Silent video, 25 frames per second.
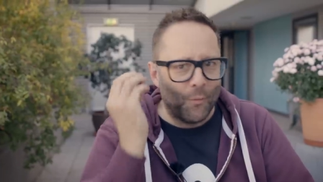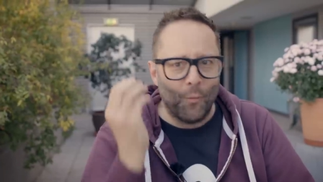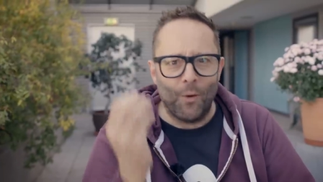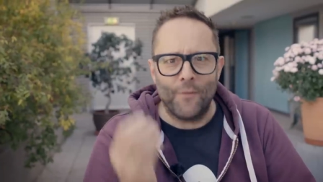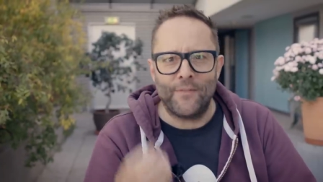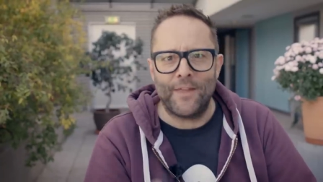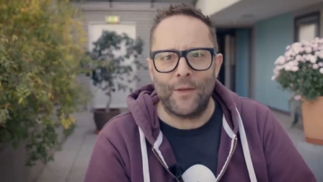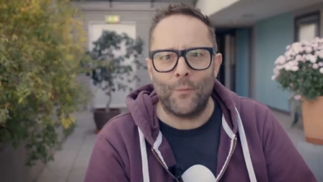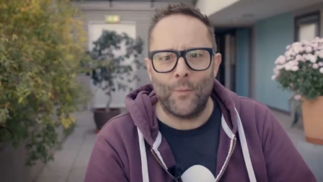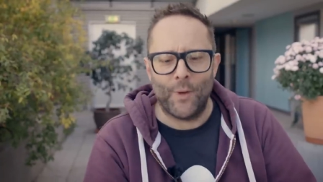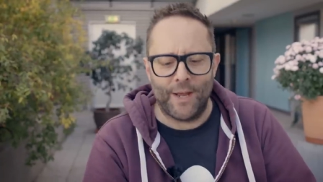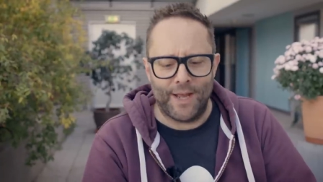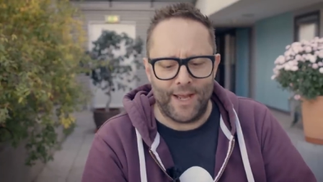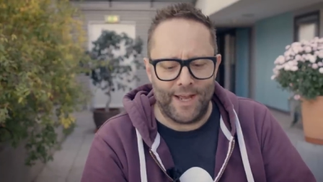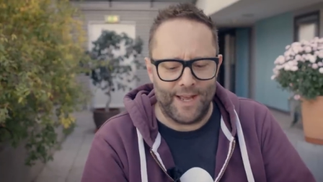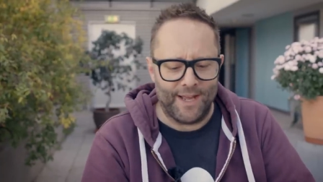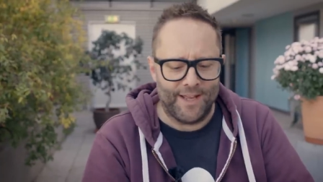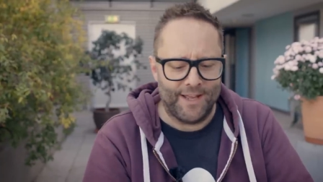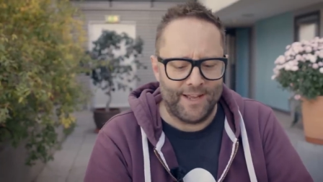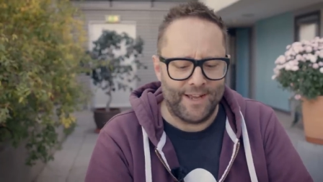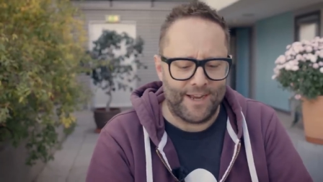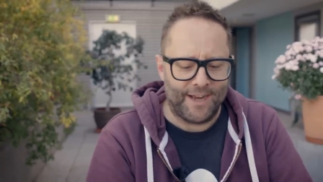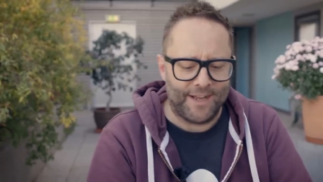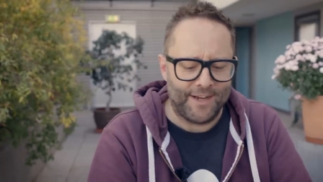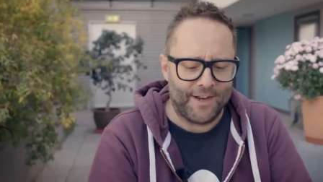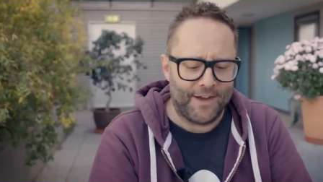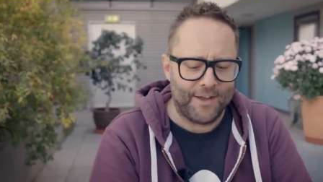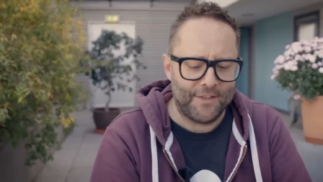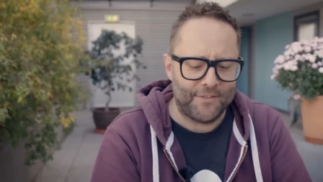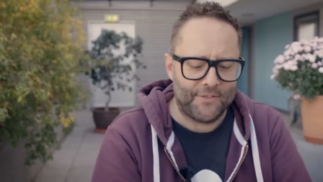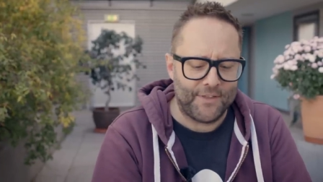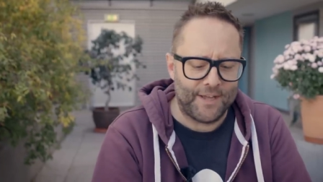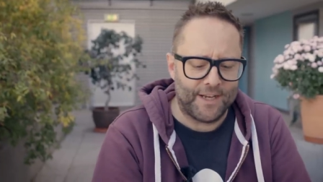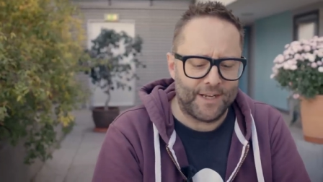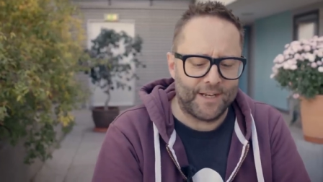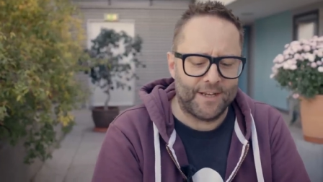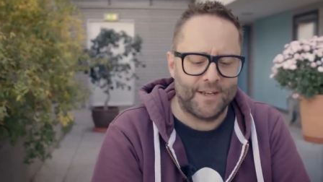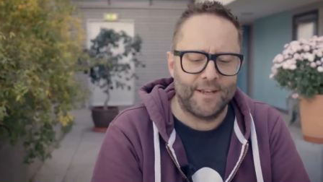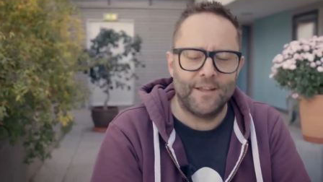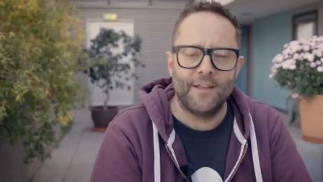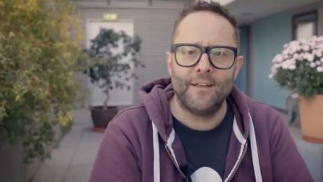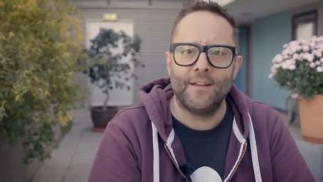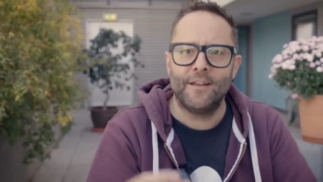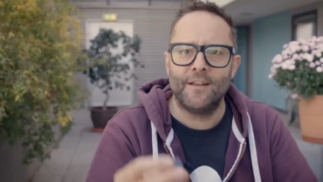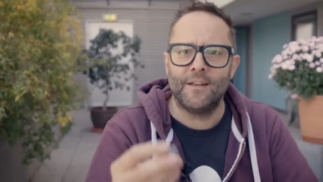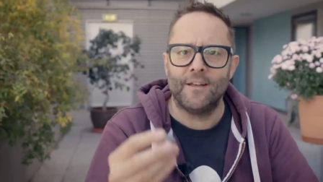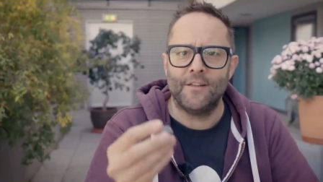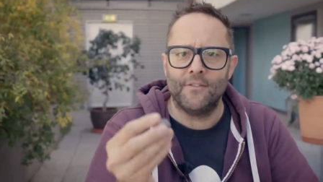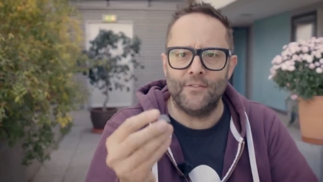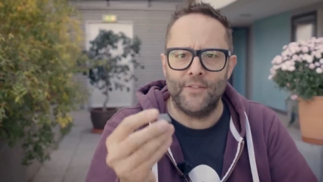what they wear. And I think
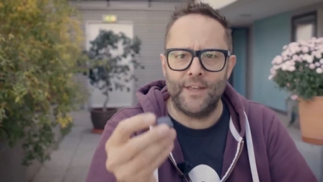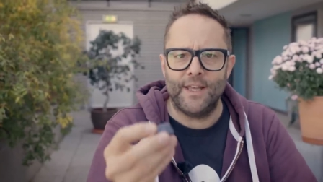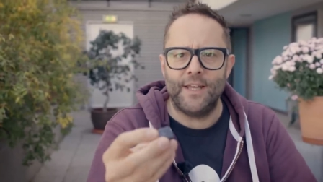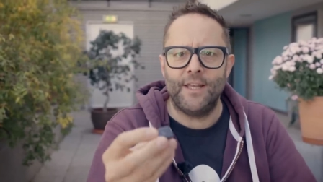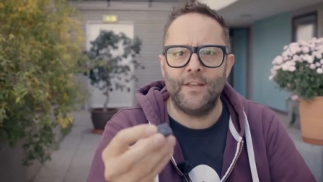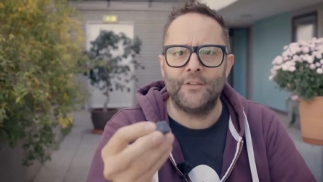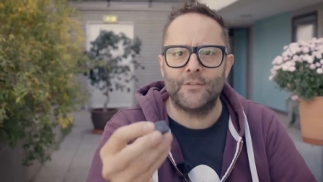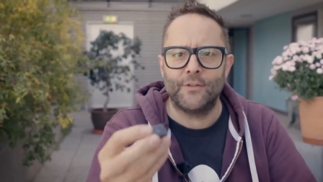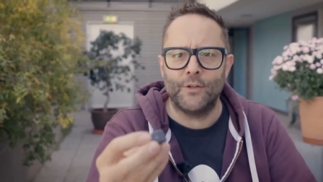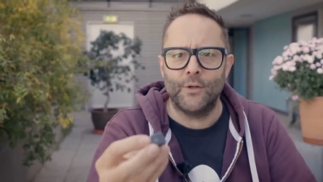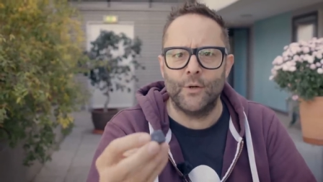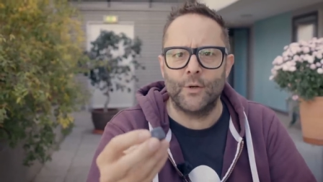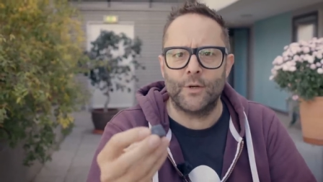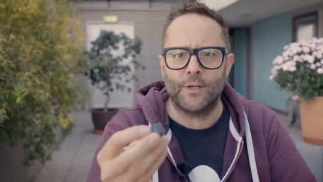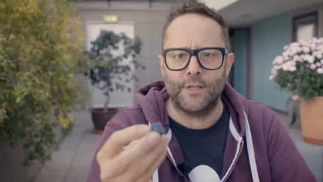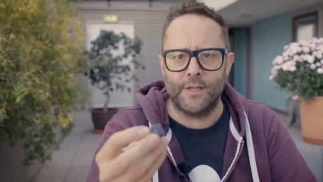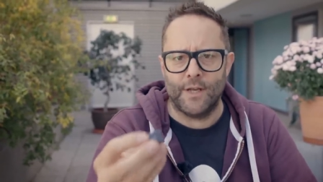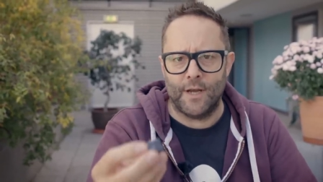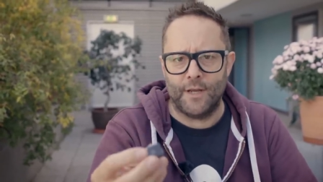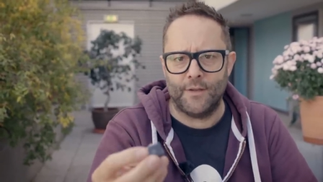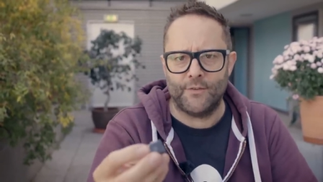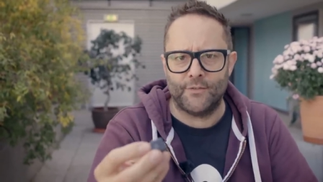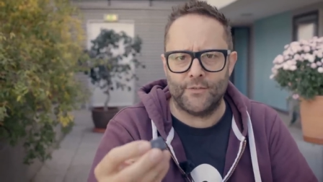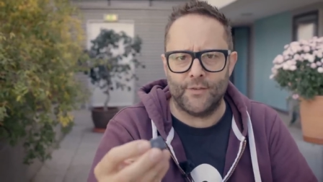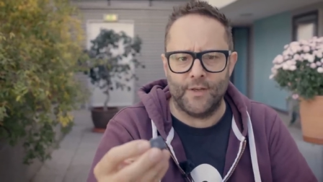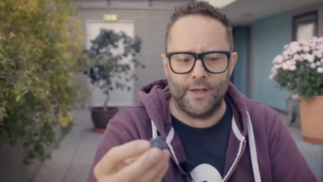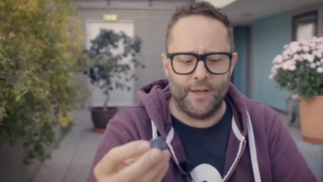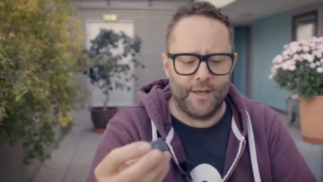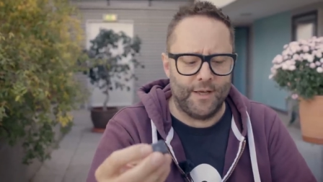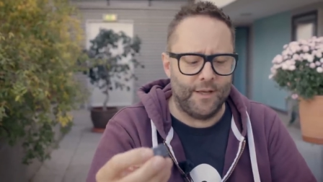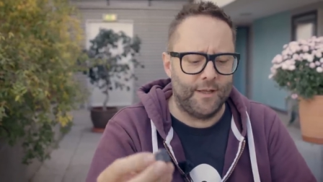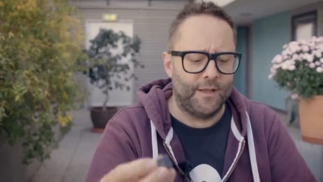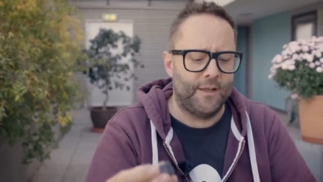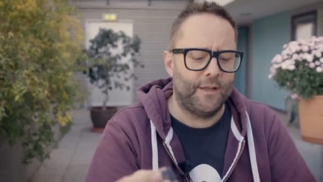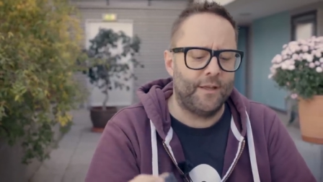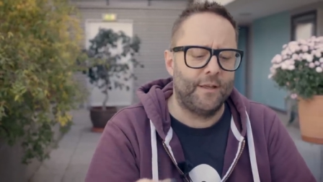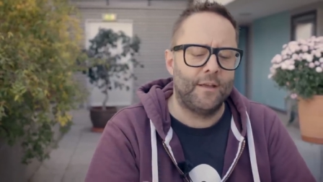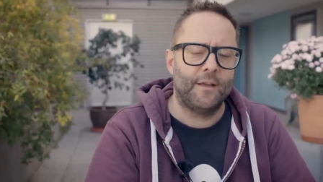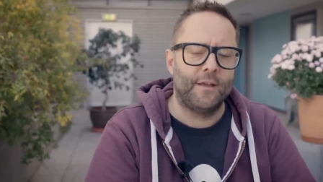these look nicer